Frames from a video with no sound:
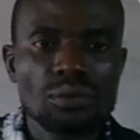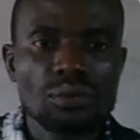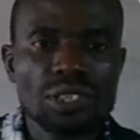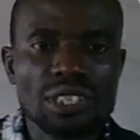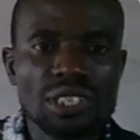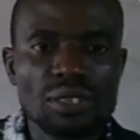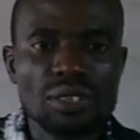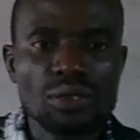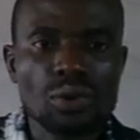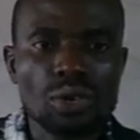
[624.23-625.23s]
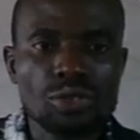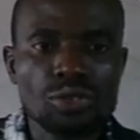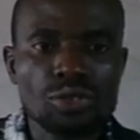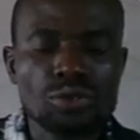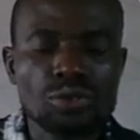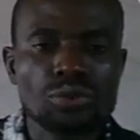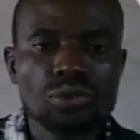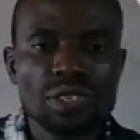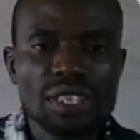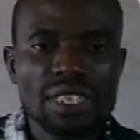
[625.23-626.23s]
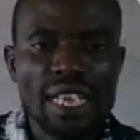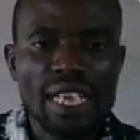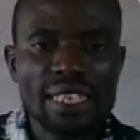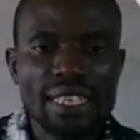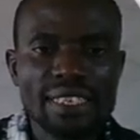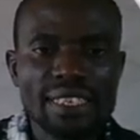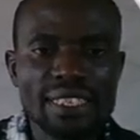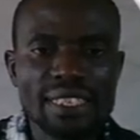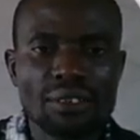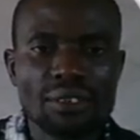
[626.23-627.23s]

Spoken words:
equal to 30 seconds.